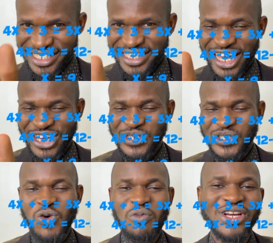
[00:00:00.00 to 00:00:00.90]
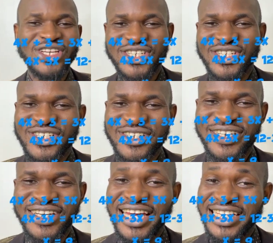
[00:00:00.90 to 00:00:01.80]
Thank you so much.
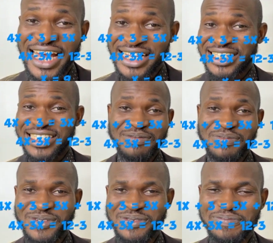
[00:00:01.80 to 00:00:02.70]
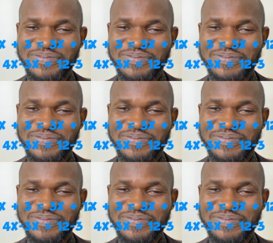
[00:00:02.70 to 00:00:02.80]
It's that simple.